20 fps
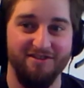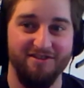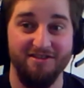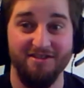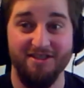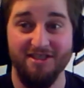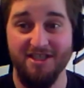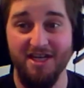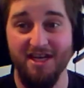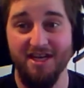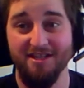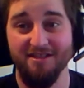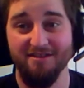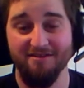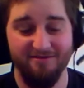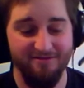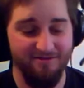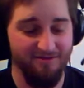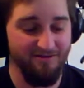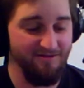chain
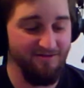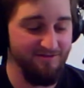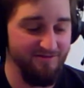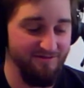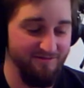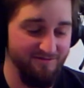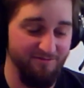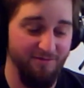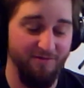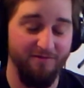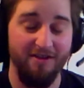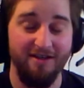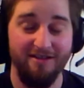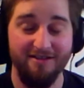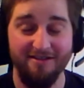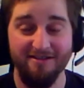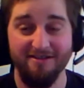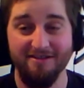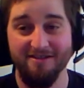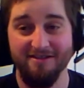or
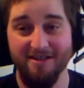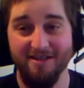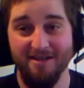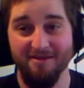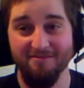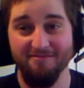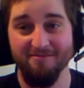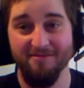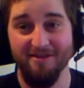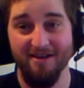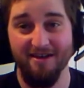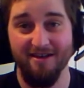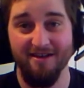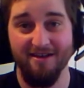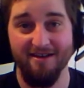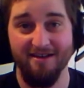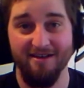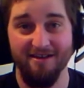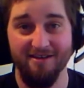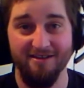reflect in this game
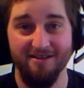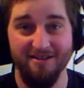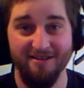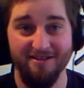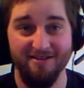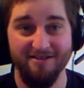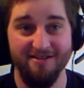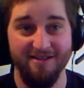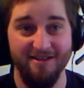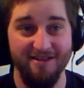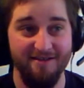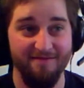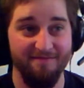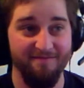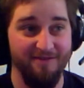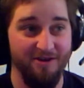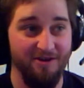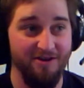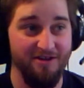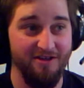is a
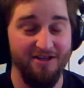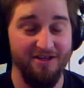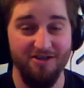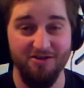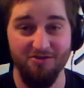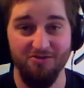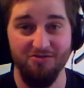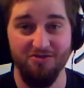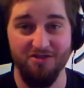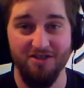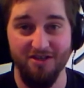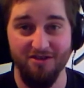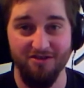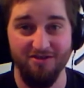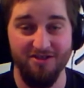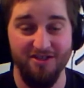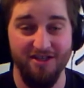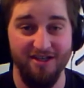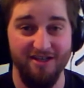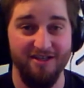very huge gear
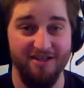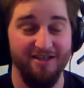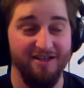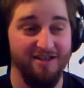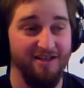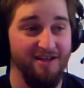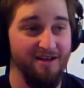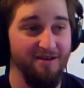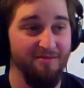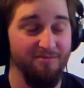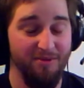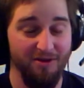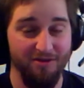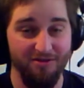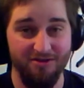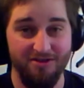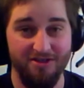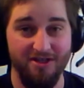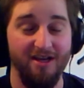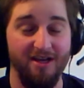check,
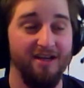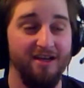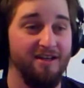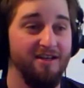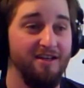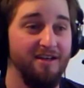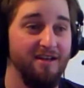build check,